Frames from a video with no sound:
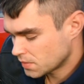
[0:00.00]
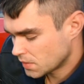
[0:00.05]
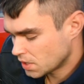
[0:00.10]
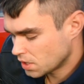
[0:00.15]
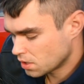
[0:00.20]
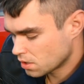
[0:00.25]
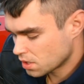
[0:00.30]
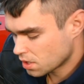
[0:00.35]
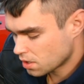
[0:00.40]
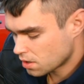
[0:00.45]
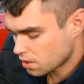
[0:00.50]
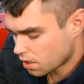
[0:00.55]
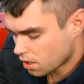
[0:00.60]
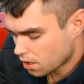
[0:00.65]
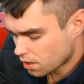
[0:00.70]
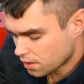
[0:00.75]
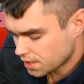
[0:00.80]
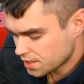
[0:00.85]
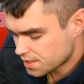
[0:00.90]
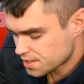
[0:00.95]
you know, the, the
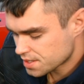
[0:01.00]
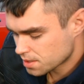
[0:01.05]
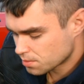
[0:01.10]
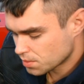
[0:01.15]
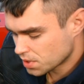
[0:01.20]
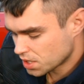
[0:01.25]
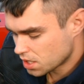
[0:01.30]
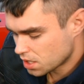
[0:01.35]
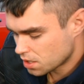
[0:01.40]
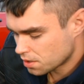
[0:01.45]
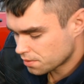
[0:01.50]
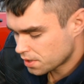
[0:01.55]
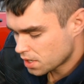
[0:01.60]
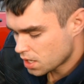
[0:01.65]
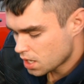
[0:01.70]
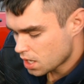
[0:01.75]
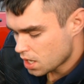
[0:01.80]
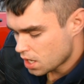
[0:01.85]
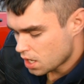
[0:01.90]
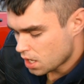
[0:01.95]
car needs some love,
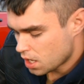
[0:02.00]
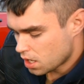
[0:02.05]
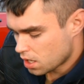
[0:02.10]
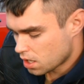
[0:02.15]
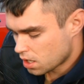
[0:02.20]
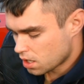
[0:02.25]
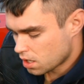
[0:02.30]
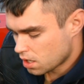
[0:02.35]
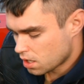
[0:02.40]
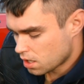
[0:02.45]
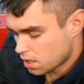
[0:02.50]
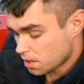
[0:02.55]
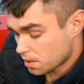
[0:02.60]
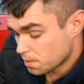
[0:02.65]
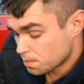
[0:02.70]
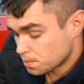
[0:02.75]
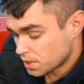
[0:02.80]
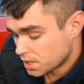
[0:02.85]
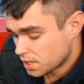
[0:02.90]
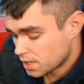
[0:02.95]
uh,
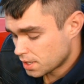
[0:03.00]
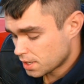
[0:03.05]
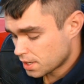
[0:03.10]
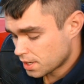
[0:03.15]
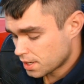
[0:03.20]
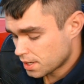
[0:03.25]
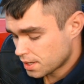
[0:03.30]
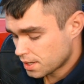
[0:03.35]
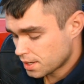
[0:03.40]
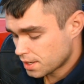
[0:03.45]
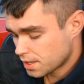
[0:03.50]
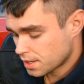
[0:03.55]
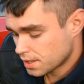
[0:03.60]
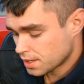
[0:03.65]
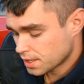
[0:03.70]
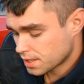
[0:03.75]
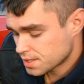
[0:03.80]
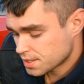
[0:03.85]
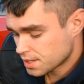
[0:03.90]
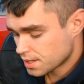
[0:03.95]
but
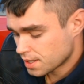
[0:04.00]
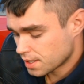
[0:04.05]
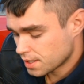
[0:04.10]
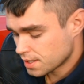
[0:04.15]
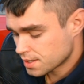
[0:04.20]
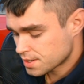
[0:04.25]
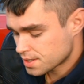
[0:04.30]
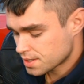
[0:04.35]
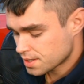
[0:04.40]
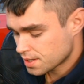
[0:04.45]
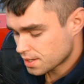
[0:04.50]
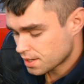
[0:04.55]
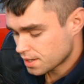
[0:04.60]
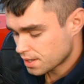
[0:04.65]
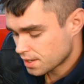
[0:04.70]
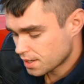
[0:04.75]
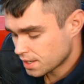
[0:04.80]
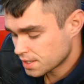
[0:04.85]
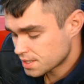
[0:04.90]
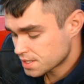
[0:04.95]
like I said, it's
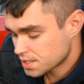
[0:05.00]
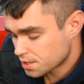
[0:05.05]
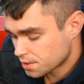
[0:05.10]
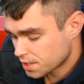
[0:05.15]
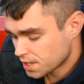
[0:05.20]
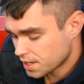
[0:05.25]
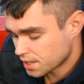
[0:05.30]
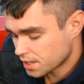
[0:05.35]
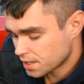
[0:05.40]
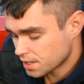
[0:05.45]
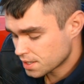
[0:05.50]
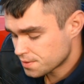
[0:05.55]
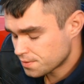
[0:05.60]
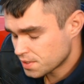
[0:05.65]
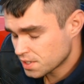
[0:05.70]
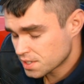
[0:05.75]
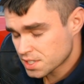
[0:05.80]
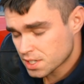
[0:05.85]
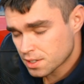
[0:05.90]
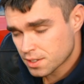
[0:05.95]
it's great. It
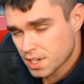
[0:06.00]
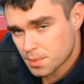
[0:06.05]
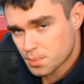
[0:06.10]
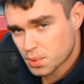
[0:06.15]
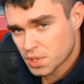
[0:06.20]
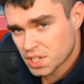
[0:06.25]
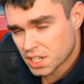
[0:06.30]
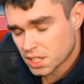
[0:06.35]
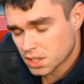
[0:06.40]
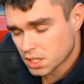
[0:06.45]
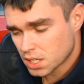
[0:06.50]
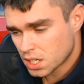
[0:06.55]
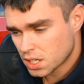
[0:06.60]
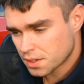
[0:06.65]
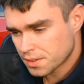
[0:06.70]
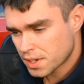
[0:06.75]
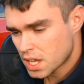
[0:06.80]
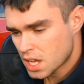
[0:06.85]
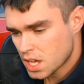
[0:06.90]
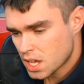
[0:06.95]
feels great putting
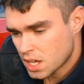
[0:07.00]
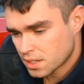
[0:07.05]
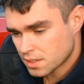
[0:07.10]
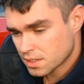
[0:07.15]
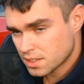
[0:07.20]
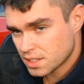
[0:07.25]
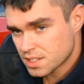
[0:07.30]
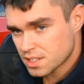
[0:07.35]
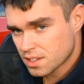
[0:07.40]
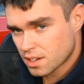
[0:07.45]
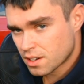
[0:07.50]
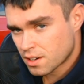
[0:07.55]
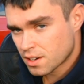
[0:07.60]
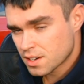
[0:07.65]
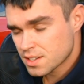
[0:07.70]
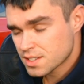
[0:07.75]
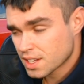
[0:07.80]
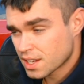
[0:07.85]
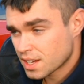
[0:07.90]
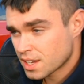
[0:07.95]
love into these
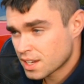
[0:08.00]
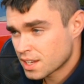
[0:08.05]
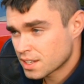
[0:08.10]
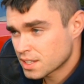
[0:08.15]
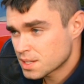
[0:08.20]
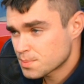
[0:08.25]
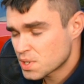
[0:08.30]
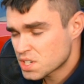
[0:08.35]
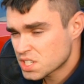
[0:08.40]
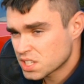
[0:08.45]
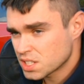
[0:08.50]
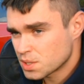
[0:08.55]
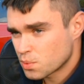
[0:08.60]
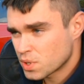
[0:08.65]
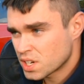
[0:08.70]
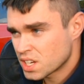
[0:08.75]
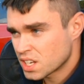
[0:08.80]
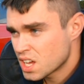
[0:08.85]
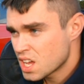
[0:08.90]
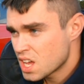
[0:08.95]
cars, and especially
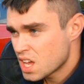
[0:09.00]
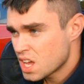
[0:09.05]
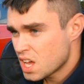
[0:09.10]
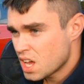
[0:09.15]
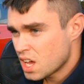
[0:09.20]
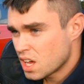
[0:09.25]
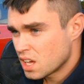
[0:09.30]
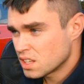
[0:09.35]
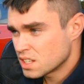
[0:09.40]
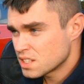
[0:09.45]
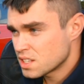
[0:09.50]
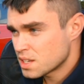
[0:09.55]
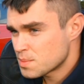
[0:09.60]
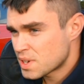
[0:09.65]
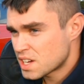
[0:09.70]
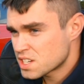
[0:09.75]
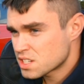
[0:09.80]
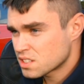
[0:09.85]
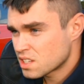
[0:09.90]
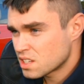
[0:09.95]
when uh,
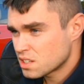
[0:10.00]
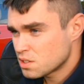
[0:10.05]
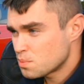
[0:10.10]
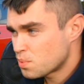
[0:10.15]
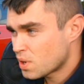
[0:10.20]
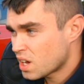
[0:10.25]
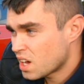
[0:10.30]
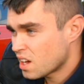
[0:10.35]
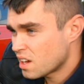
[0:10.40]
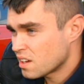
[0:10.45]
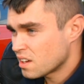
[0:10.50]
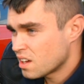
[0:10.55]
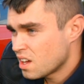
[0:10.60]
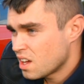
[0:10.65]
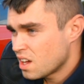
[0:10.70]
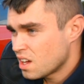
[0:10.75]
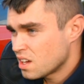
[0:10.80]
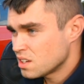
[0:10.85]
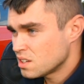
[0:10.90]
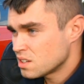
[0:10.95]
imagine that you buy,
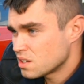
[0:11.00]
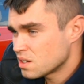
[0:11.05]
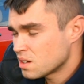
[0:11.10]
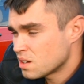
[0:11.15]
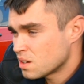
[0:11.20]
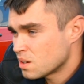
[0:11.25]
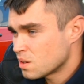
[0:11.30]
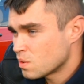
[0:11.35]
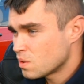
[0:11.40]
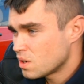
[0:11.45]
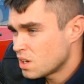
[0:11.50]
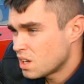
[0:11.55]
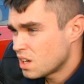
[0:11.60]
you know,